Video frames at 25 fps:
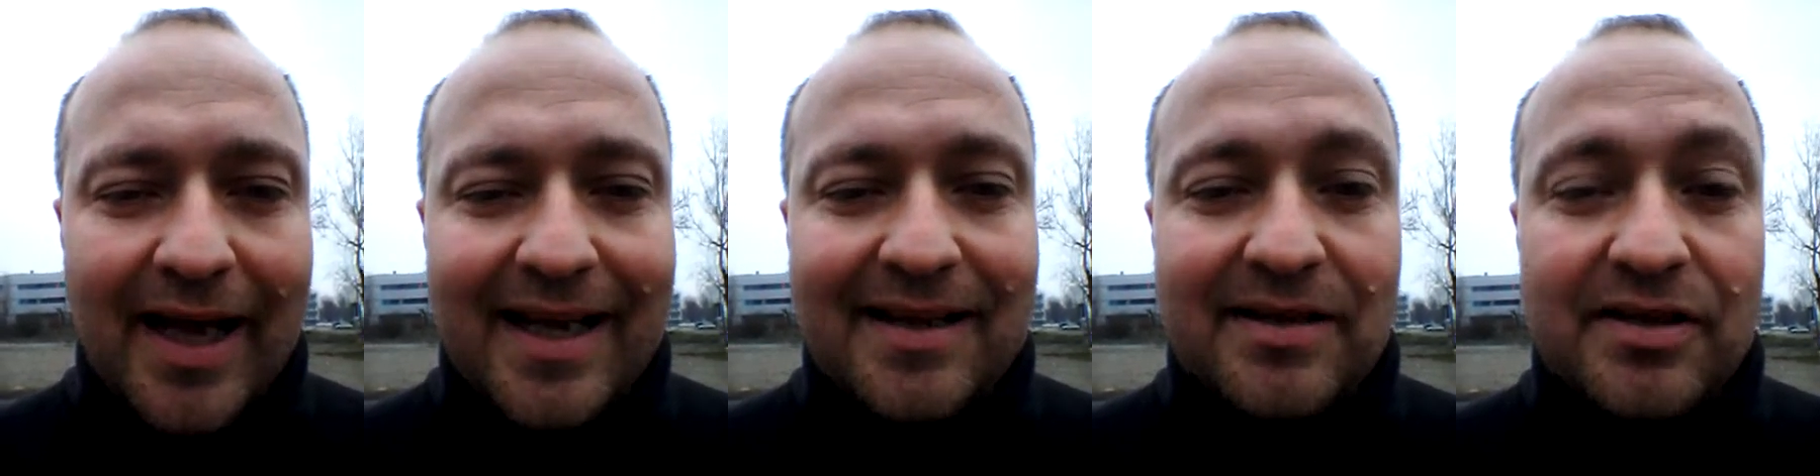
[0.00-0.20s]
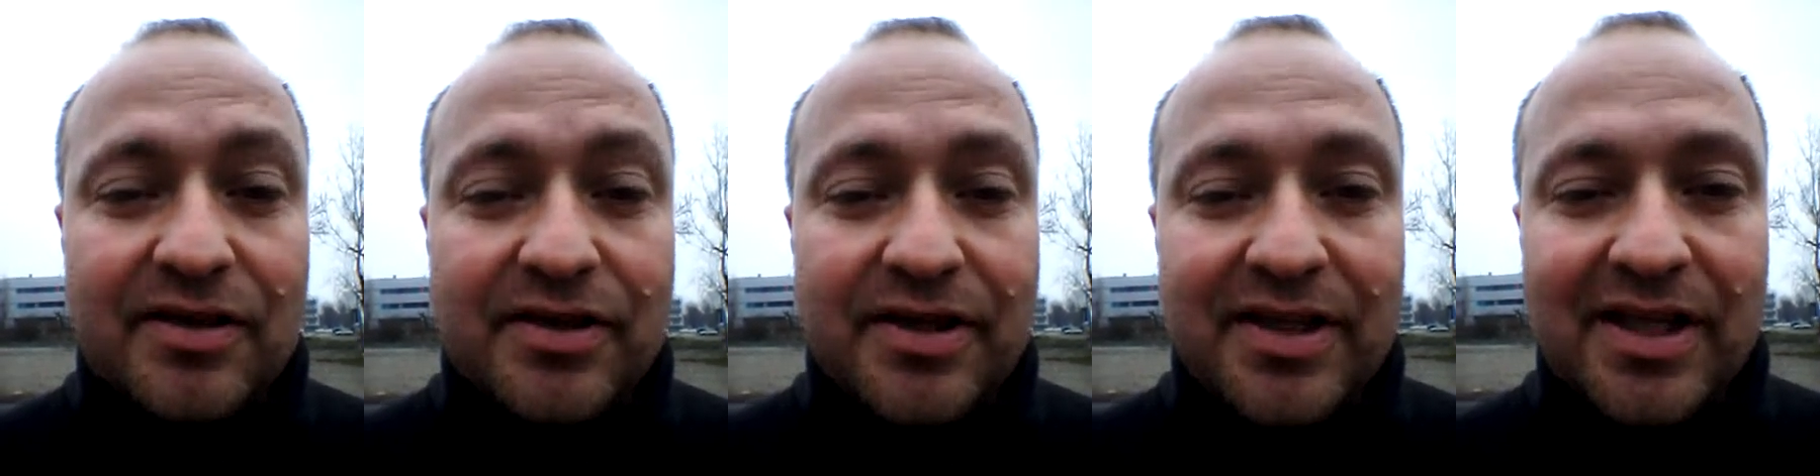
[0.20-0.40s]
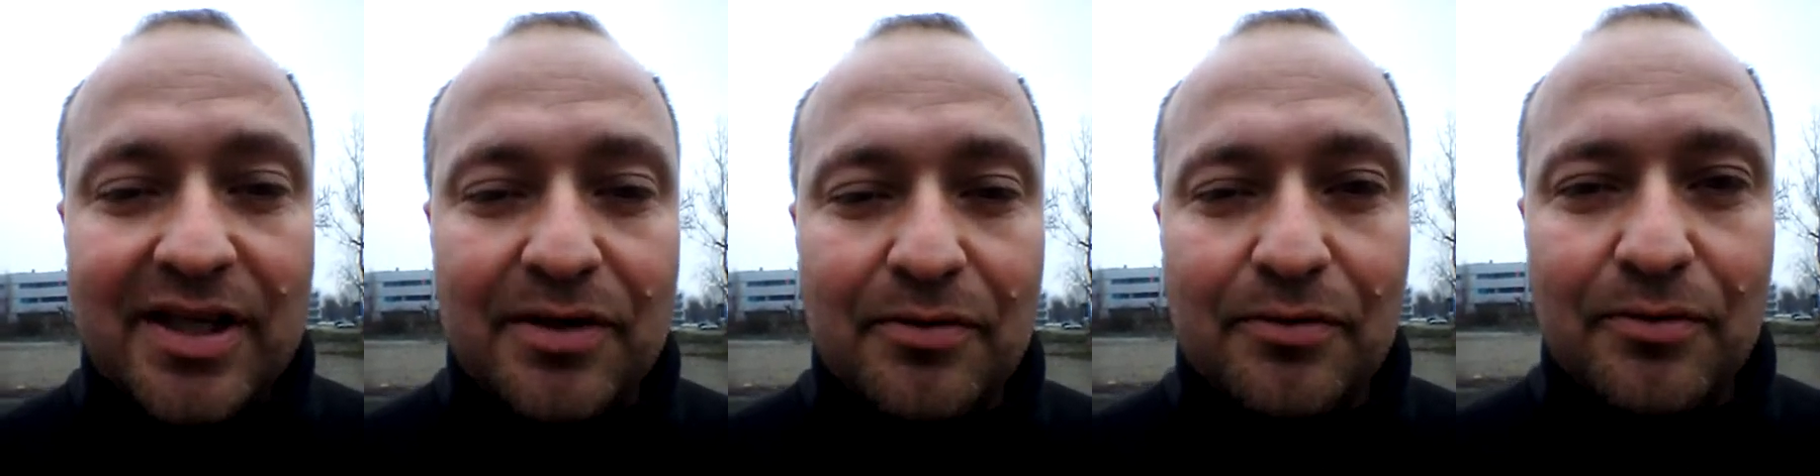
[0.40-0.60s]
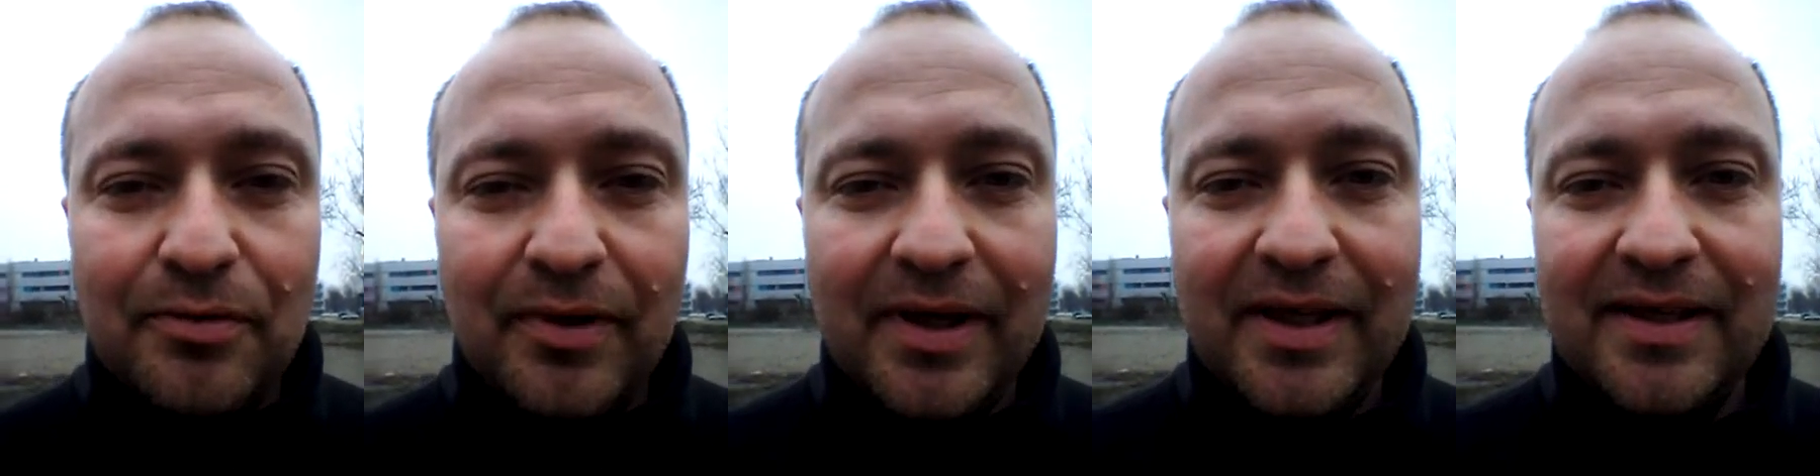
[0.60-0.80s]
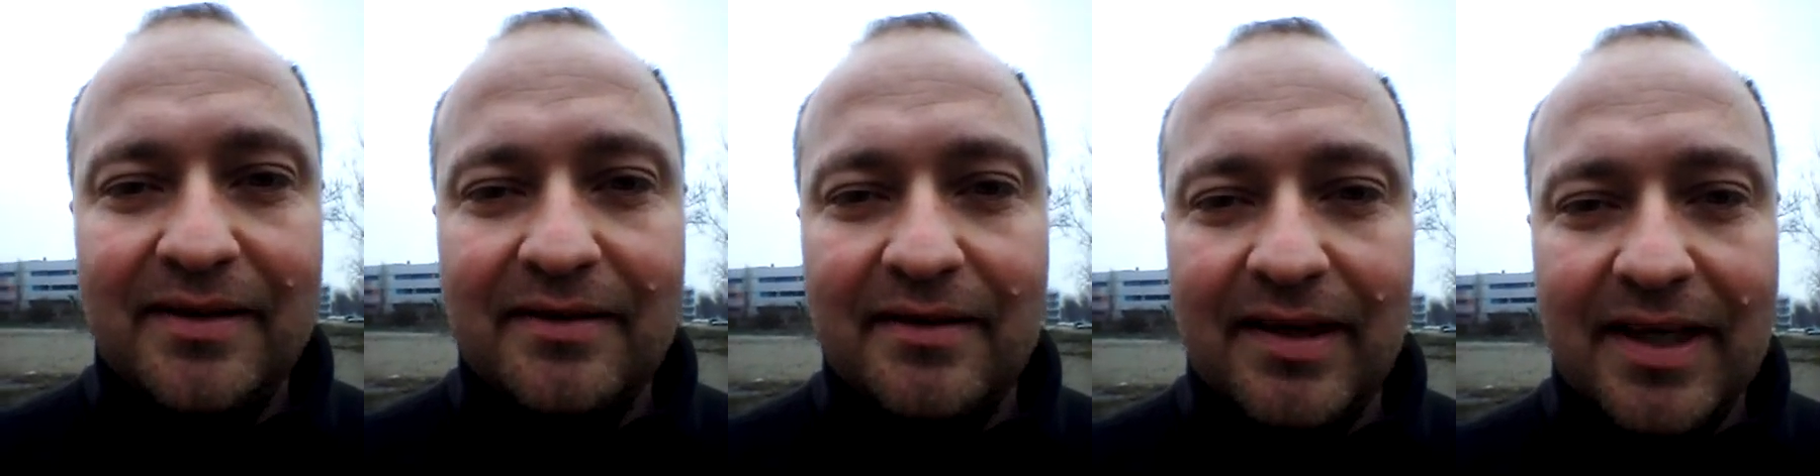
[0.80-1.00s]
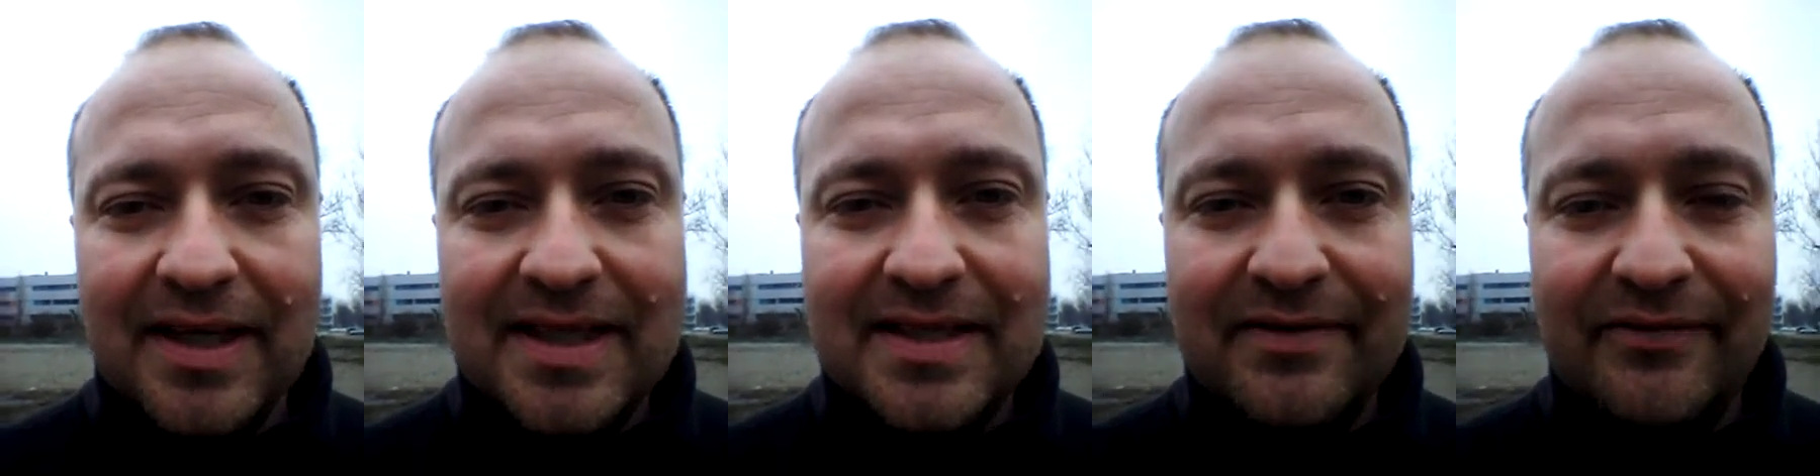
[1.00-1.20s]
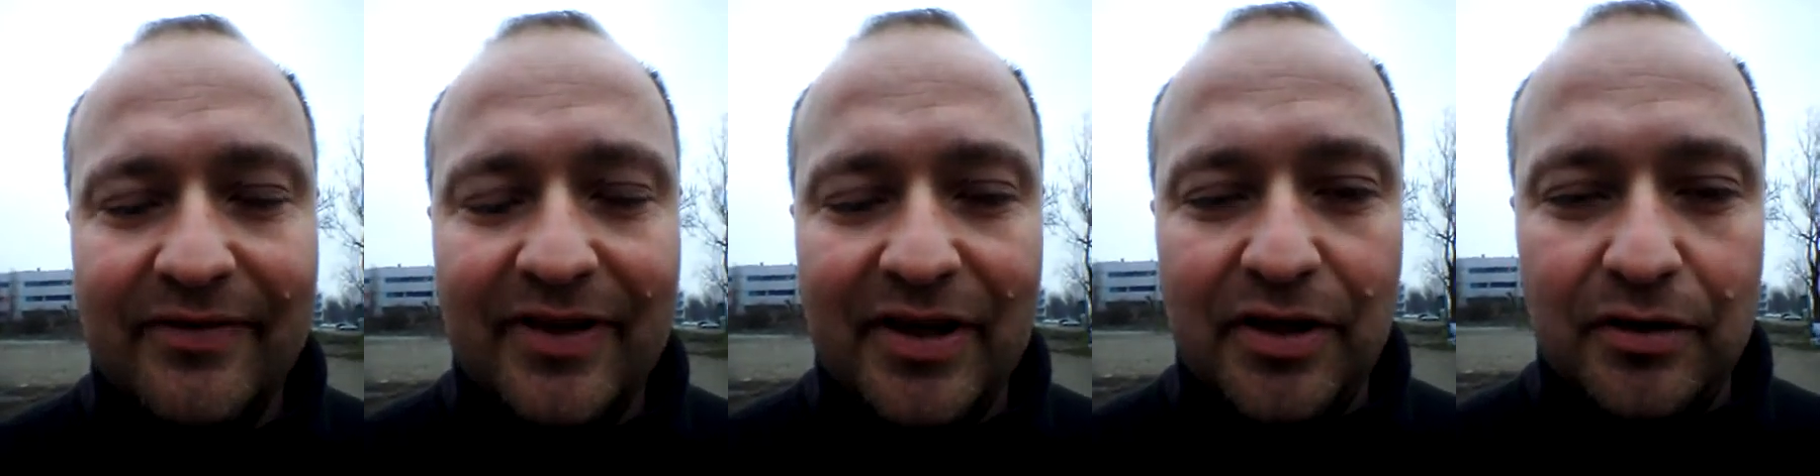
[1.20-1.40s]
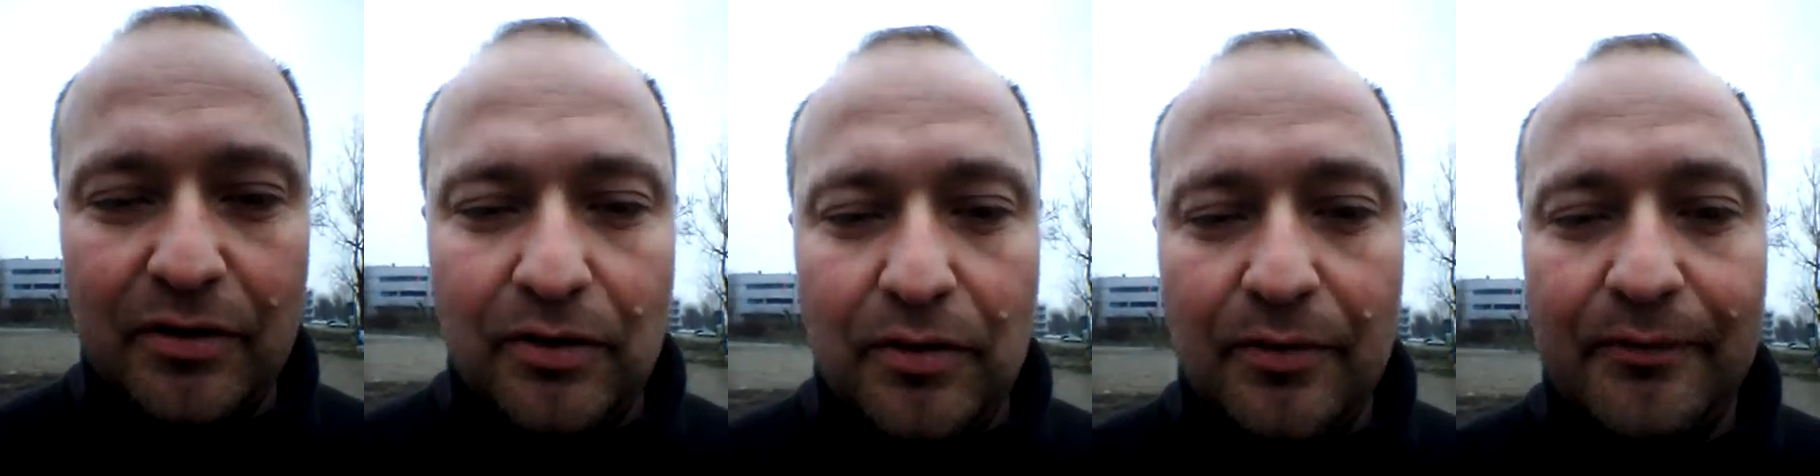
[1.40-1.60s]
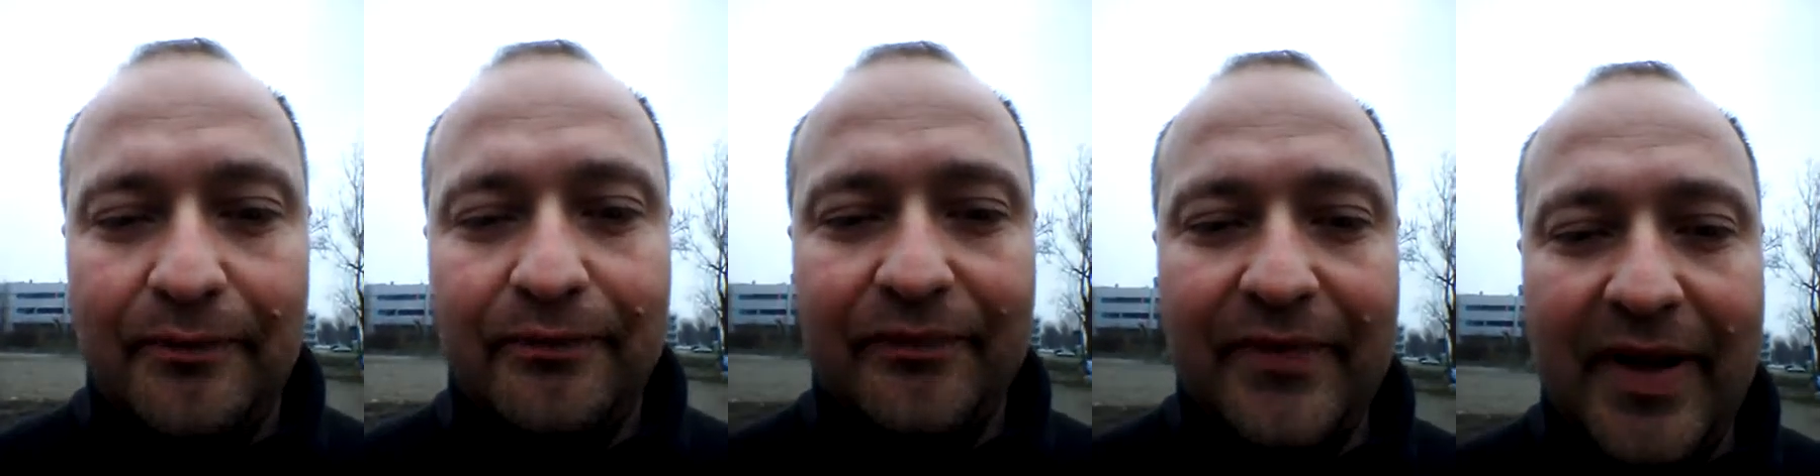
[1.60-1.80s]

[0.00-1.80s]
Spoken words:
and see you in the next video.